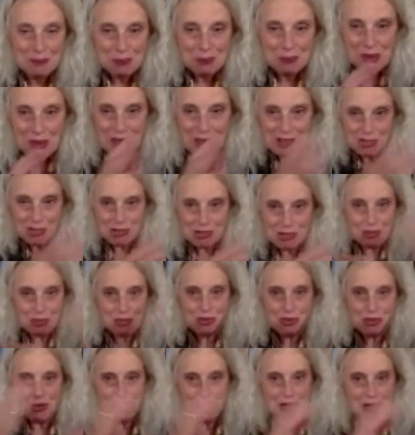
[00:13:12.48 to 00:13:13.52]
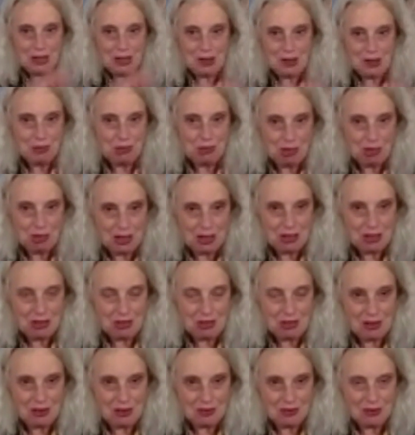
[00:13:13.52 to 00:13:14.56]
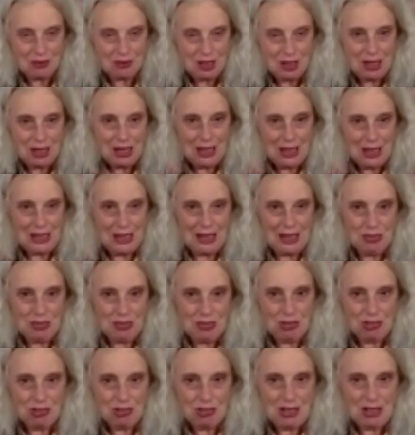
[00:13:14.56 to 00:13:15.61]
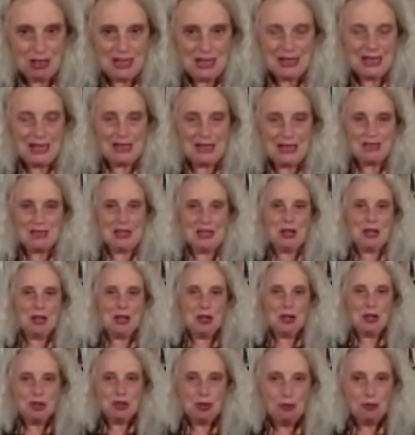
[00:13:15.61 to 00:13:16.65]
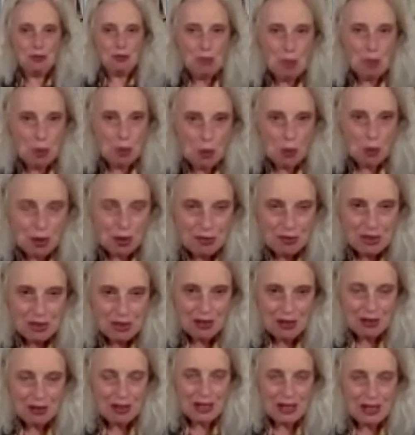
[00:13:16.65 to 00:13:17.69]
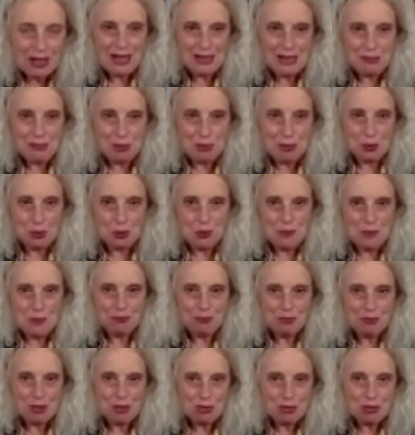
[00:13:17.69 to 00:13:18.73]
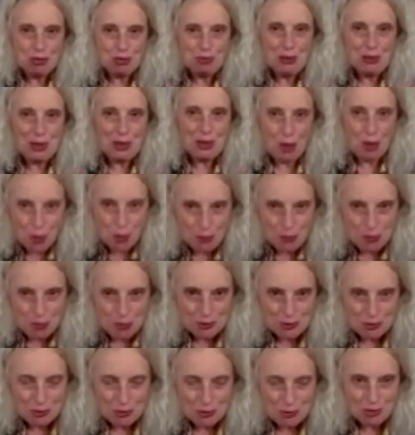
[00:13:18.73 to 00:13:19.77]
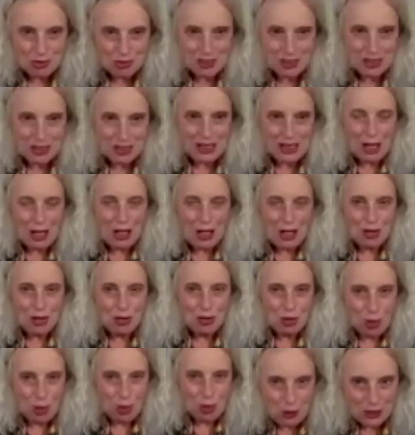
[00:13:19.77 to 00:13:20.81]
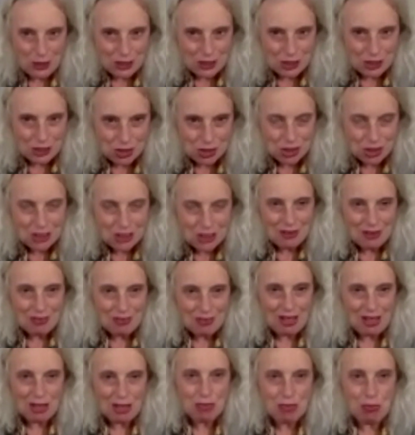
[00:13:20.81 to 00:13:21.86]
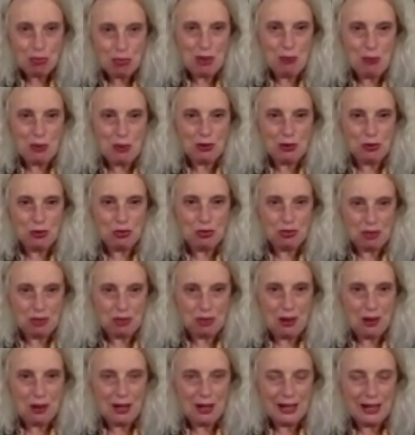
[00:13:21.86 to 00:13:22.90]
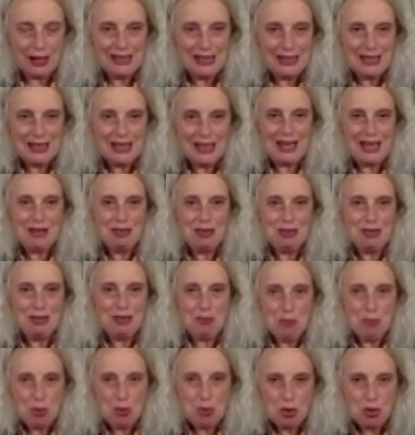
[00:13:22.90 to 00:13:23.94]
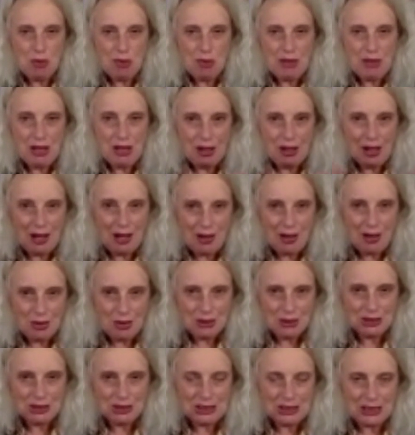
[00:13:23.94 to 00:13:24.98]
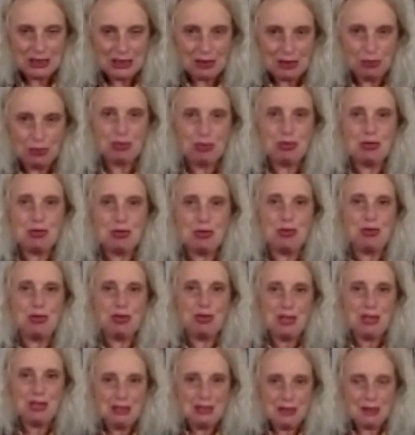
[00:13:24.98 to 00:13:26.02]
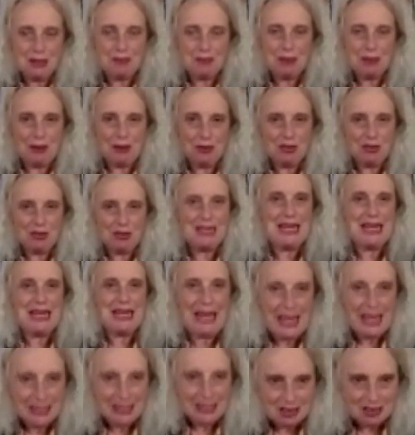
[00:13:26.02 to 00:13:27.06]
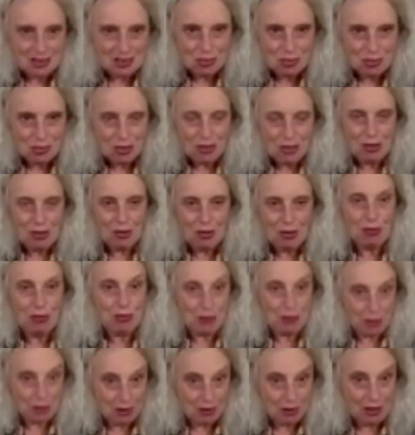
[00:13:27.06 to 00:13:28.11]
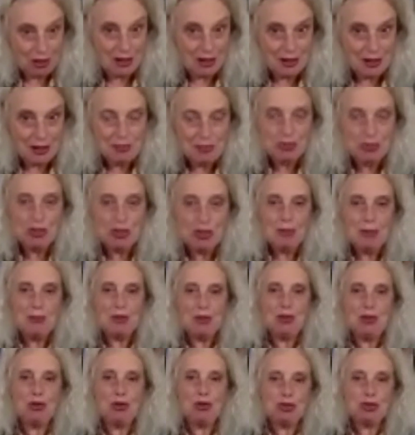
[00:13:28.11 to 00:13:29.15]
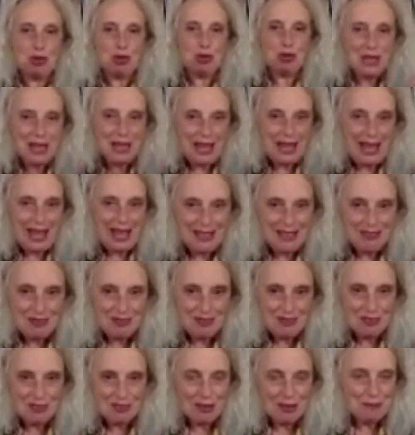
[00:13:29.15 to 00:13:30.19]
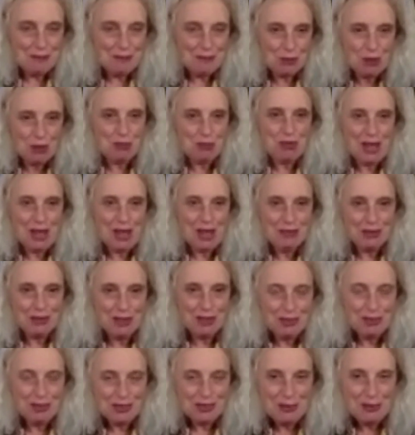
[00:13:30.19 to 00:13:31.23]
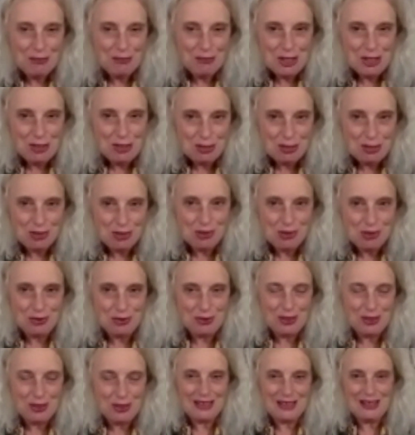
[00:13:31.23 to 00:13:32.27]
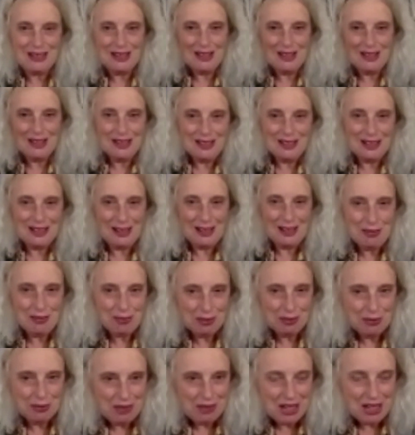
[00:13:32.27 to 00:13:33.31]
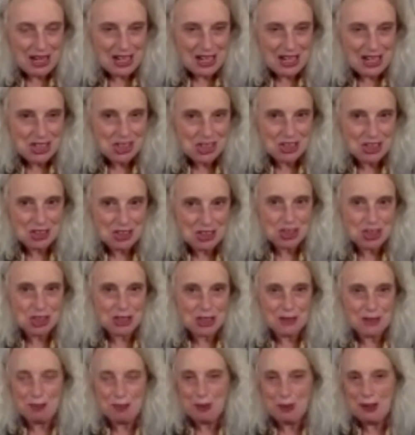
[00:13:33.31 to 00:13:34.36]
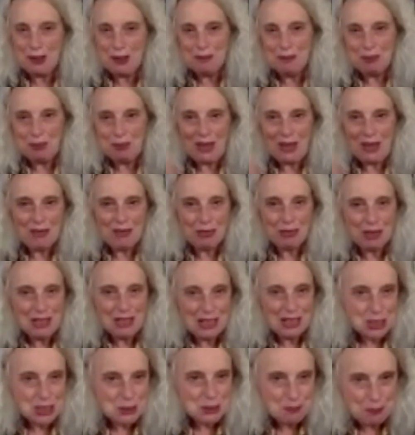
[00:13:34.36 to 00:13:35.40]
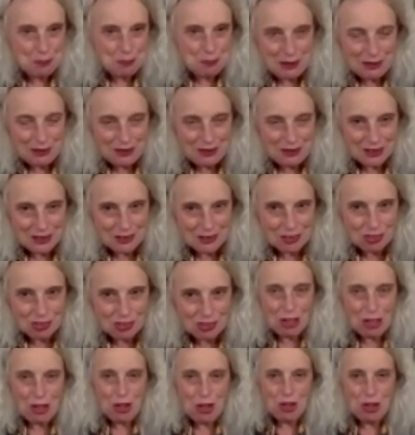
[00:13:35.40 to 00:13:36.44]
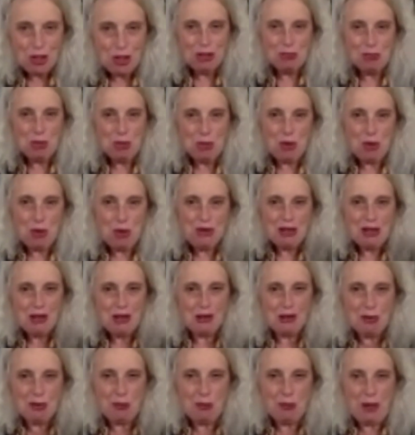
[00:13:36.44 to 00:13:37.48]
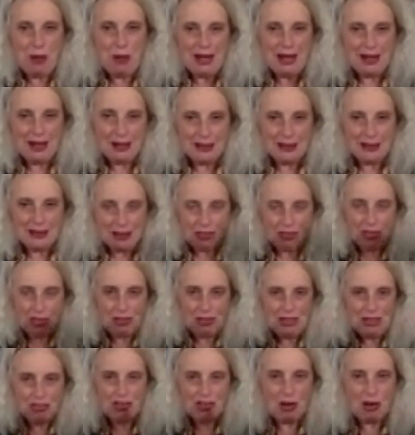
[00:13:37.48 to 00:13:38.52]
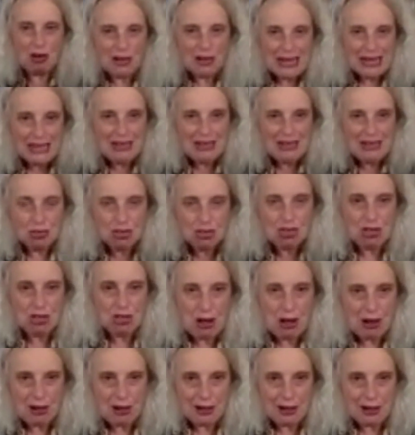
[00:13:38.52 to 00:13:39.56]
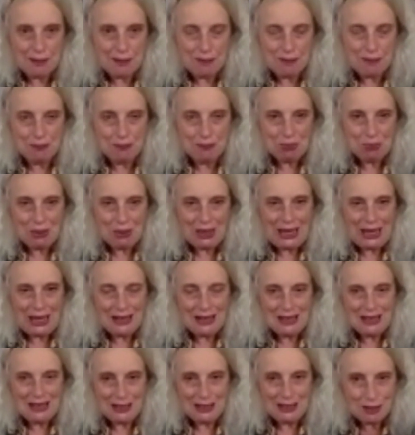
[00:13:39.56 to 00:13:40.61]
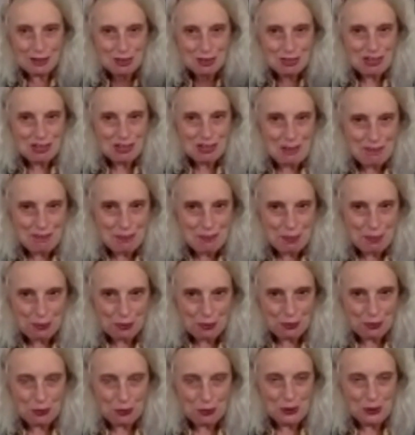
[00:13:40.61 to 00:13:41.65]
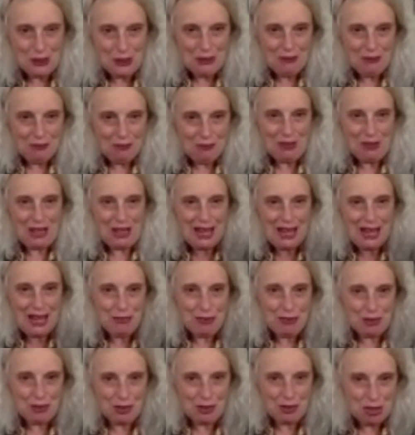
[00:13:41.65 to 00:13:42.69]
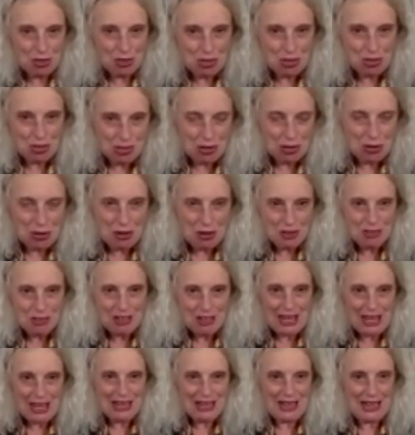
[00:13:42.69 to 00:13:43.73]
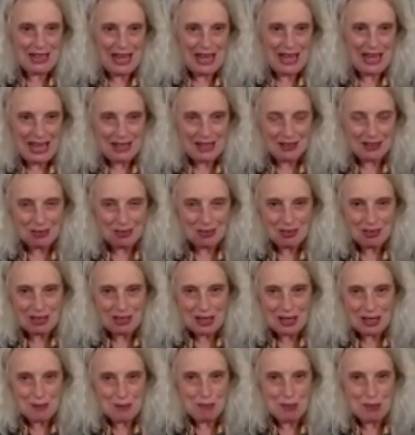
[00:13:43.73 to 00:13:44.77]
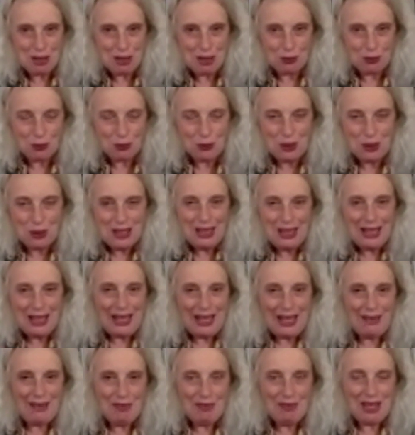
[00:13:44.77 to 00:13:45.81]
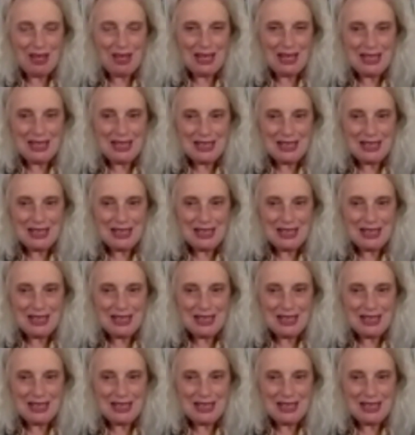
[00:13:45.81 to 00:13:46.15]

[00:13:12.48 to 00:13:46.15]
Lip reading: is to turn it upside down and to say that the more we are able to be open to the knowledge that we will die, and the more we allow ourselves to think about the end of our lives, but also the end of everything we do, and every relationship, every experience, the more we are aware that things are in time and they are temporal, they have a start and an end and a middle, and they